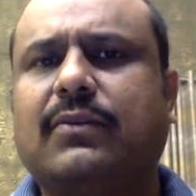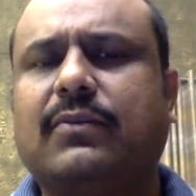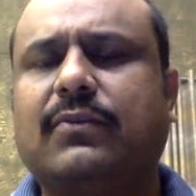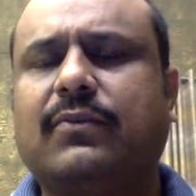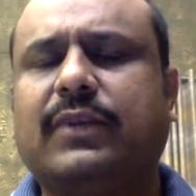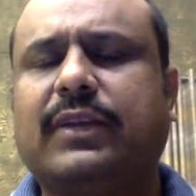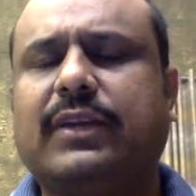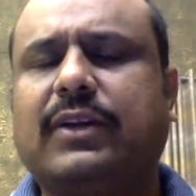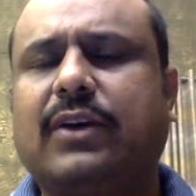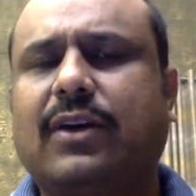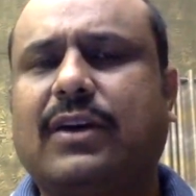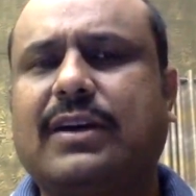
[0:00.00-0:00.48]

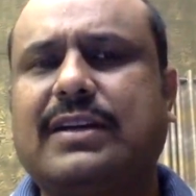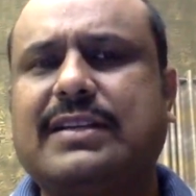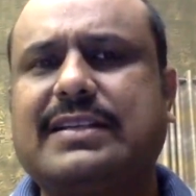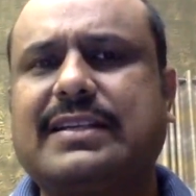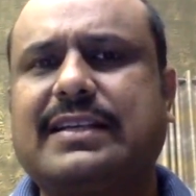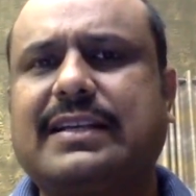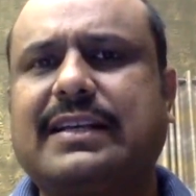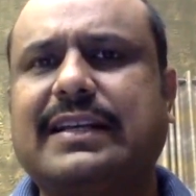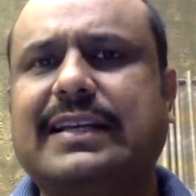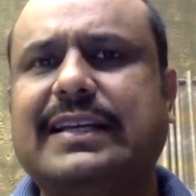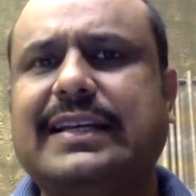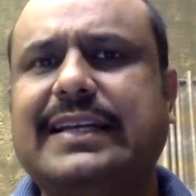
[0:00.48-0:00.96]
We call it as a
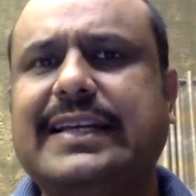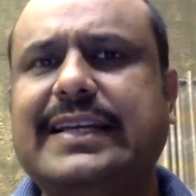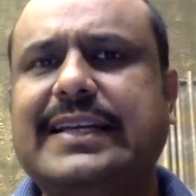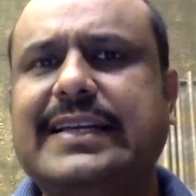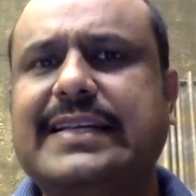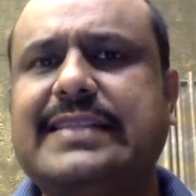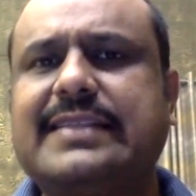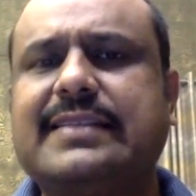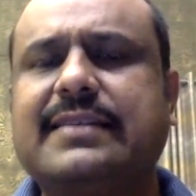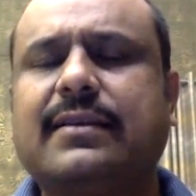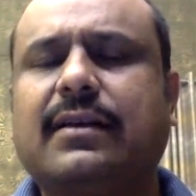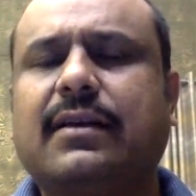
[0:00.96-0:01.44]

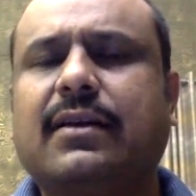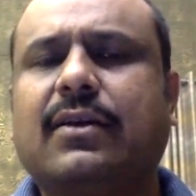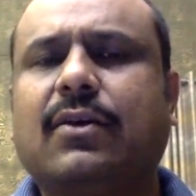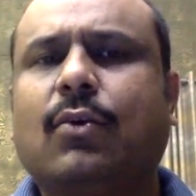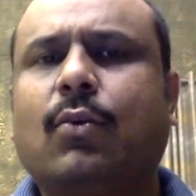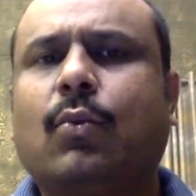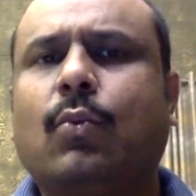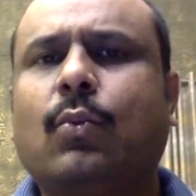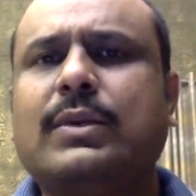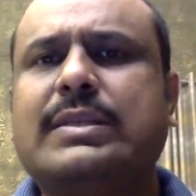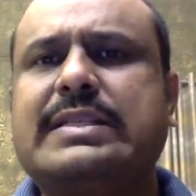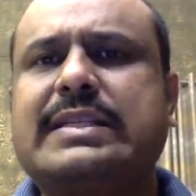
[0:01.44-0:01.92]
leads,
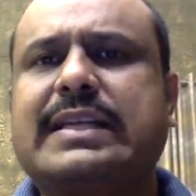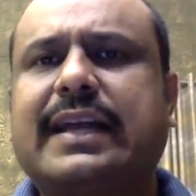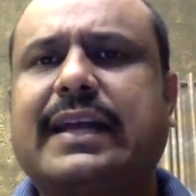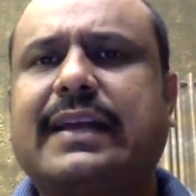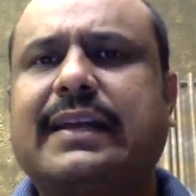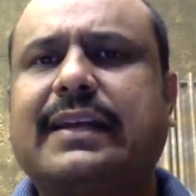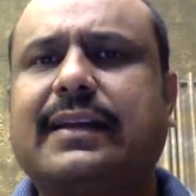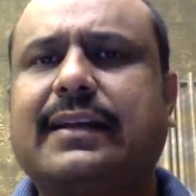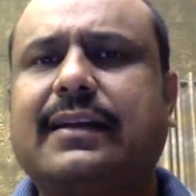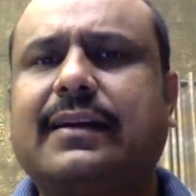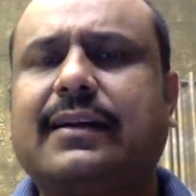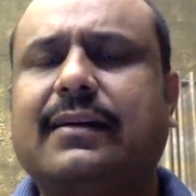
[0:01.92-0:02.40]
which
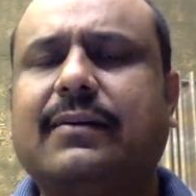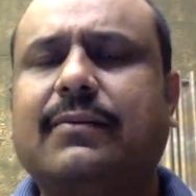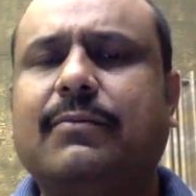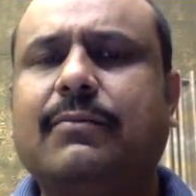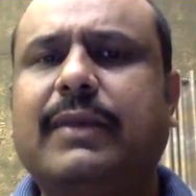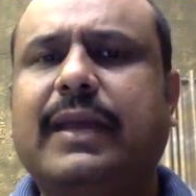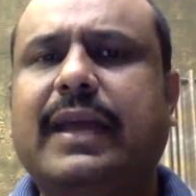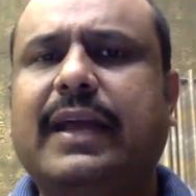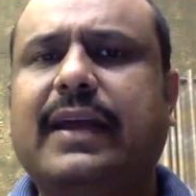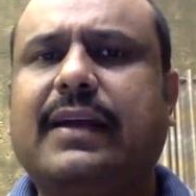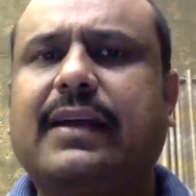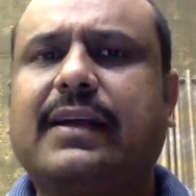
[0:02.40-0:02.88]
can
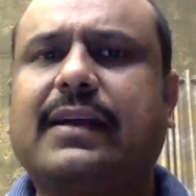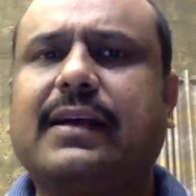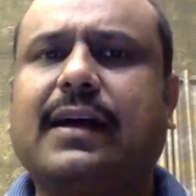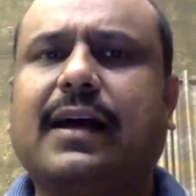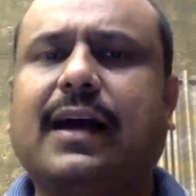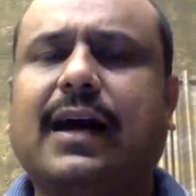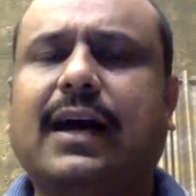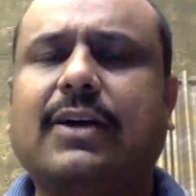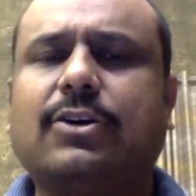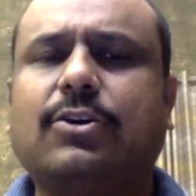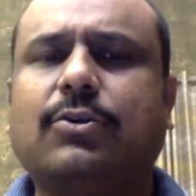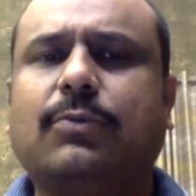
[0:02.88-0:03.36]
make
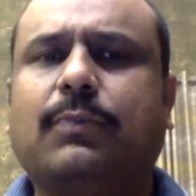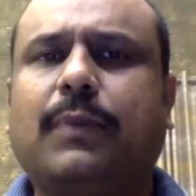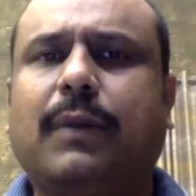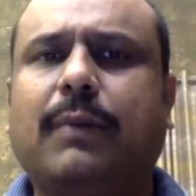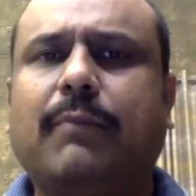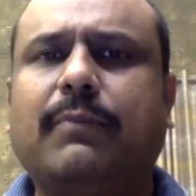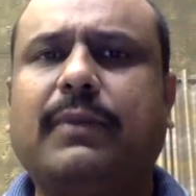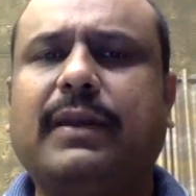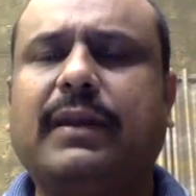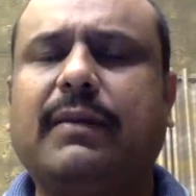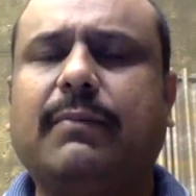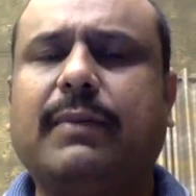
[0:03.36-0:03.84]
heart to
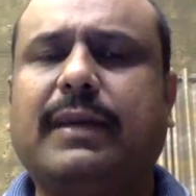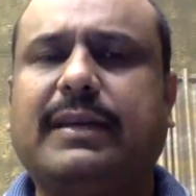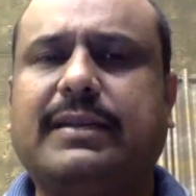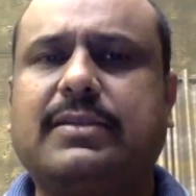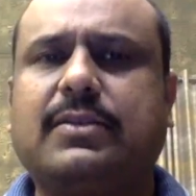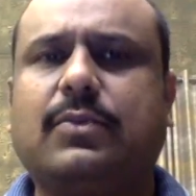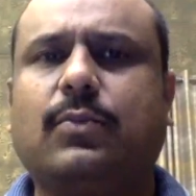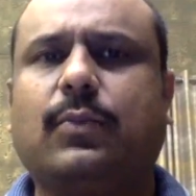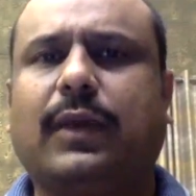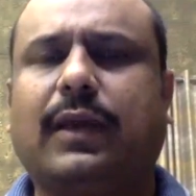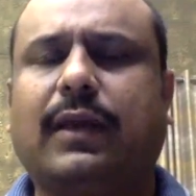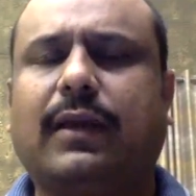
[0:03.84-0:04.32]
pump in a
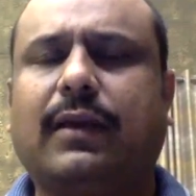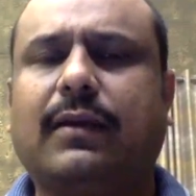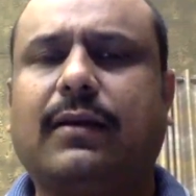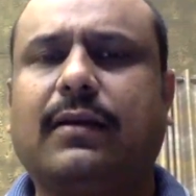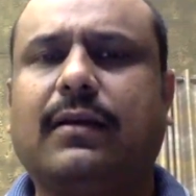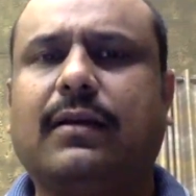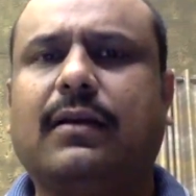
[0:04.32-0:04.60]
better way.